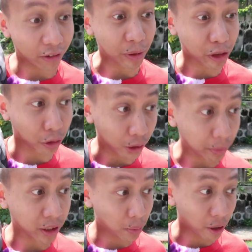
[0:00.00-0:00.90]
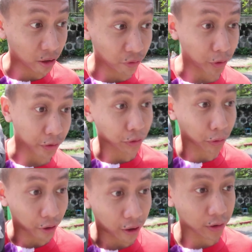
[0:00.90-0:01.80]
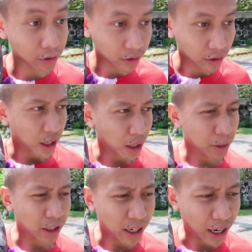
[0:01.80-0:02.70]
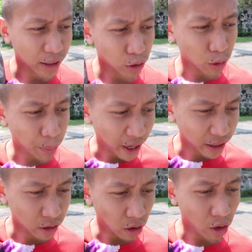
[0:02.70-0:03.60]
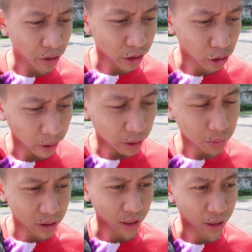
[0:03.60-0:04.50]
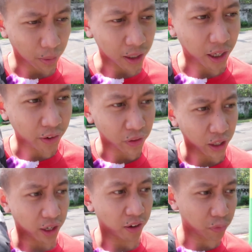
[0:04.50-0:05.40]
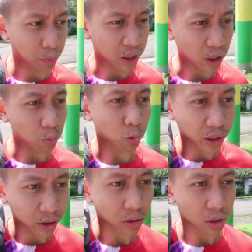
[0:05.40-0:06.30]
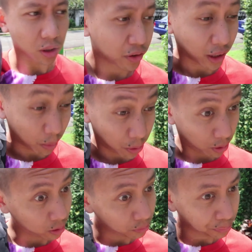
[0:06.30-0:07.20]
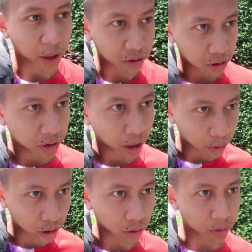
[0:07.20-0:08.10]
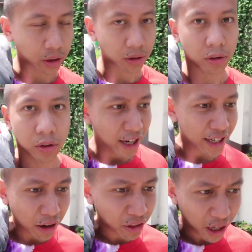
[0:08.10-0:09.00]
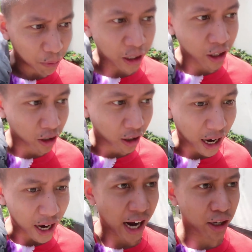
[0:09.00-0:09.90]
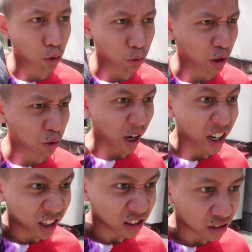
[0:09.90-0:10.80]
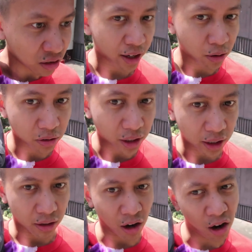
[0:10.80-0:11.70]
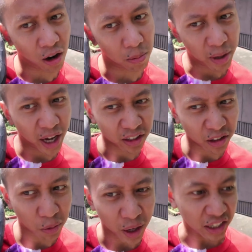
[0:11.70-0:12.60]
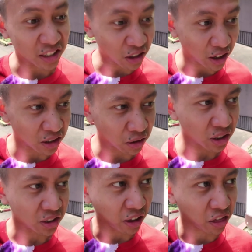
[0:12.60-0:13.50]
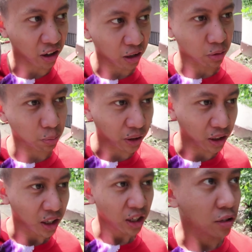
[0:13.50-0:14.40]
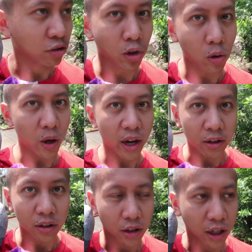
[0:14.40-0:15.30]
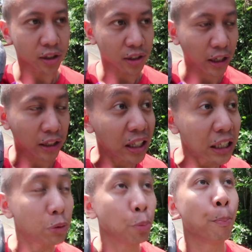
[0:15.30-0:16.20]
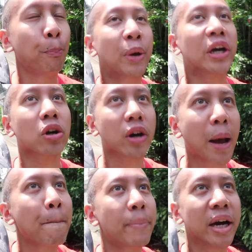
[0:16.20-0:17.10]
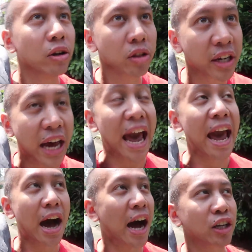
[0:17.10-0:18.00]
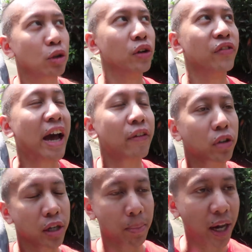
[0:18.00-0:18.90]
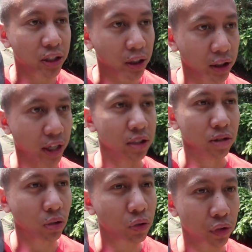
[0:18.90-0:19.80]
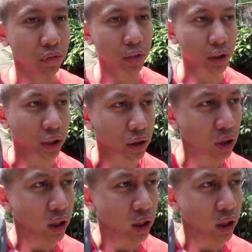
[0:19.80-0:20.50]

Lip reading: I've been dreaming about it for so long. I mean, I look back on all the dreams in my life that have become real. example, my entertainment career. Now that I'm here, I don't regret it. I don't think, oh man, you know what? It's not as good as I thought it would be. No way. It's like bigger and better than I could have ever imagined, and so fulfilling.